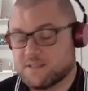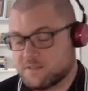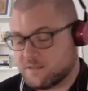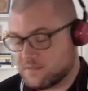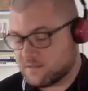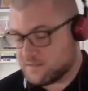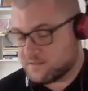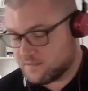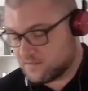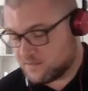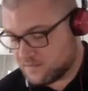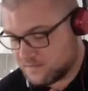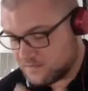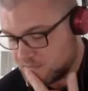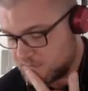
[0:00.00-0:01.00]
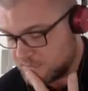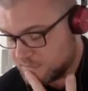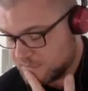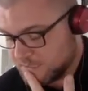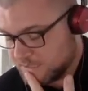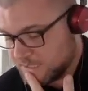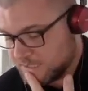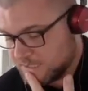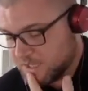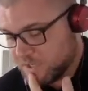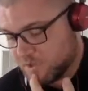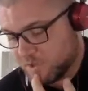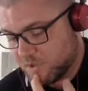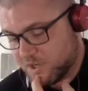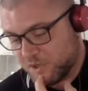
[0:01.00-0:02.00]
Then
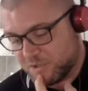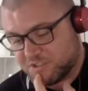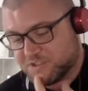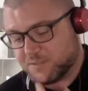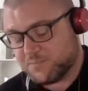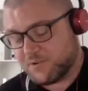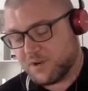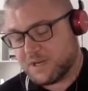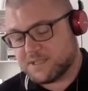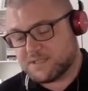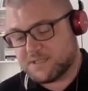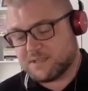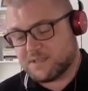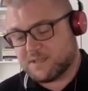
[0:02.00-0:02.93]
you've got the Costa prizes.